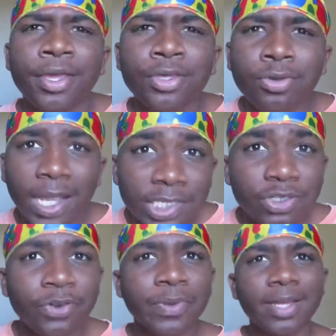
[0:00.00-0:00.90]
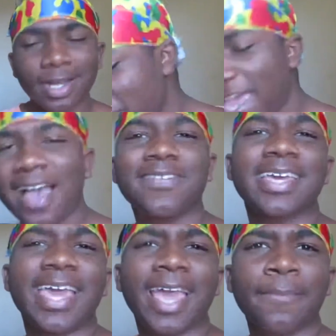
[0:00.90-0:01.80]
you got to a ring light. We have
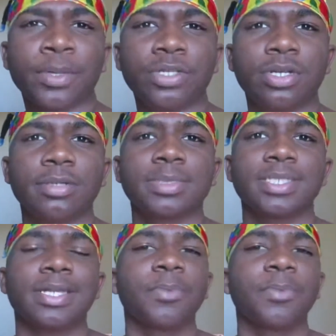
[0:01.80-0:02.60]
a camera, you know what I'm saying? I'm